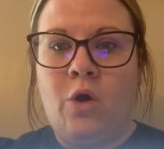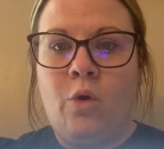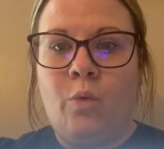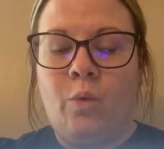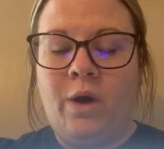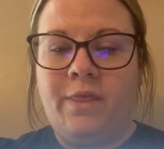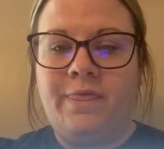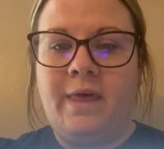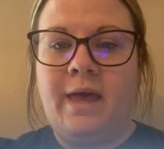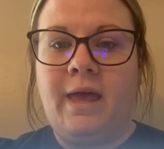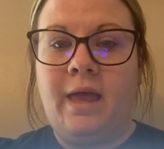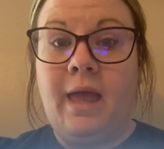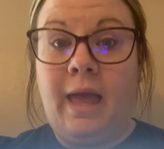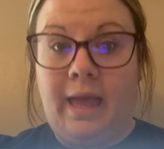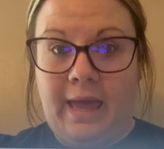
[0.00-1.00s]
what
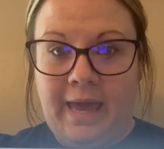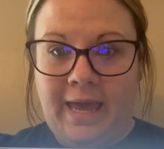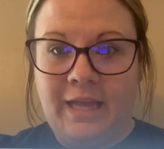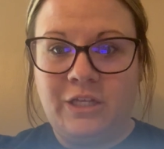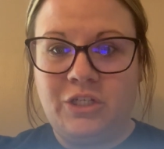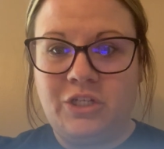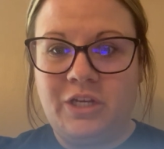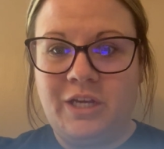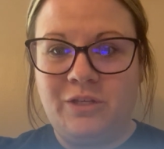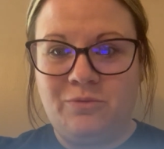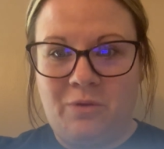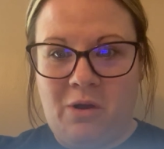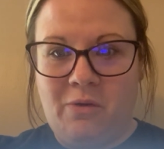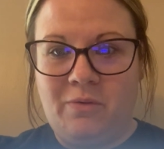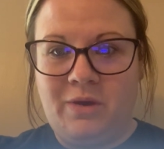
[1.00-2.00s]
the H is
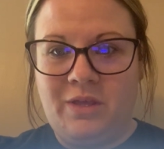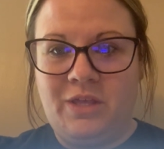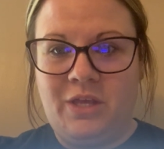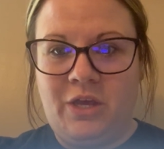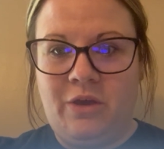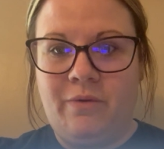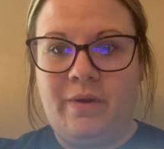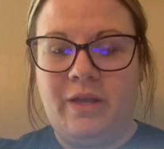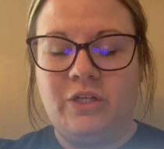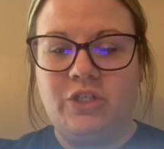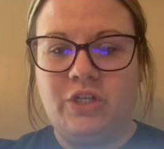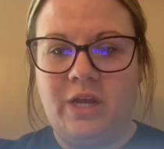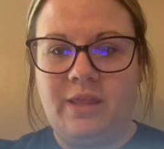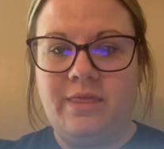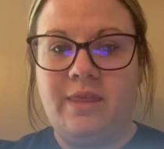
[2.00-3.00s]
wrong with you, and
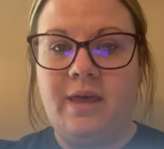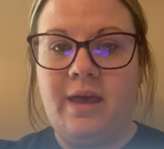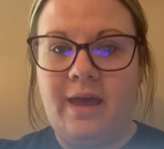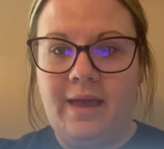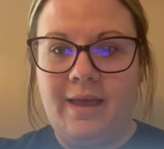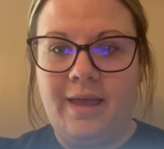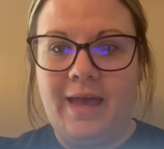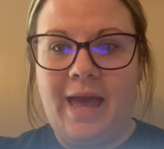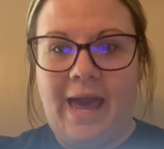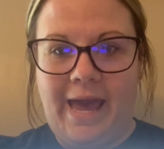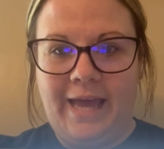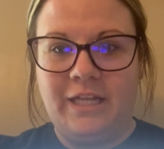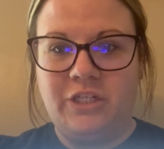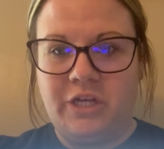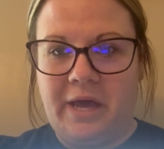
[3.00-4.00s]
shut the
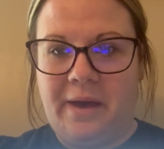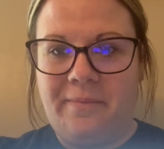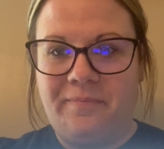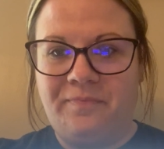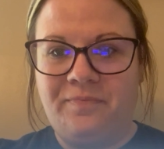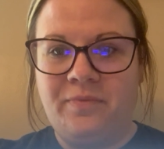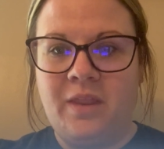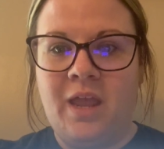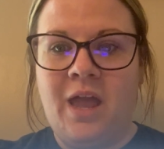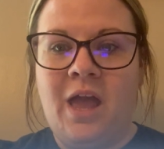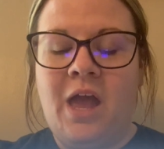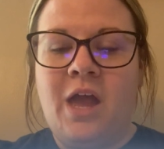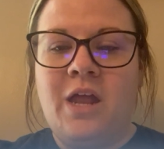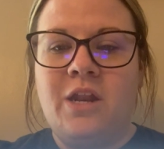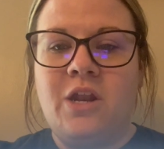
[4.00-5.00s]
H up.
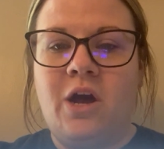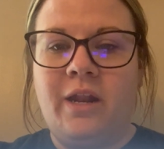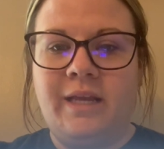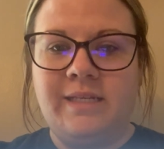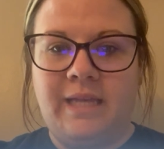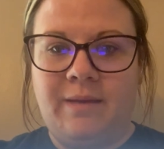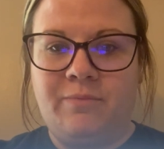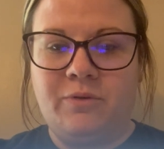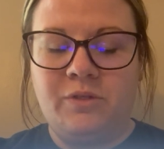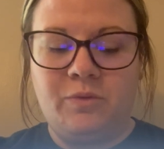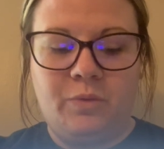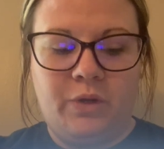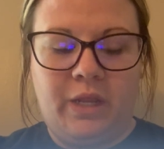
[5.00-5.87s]
Non-examples would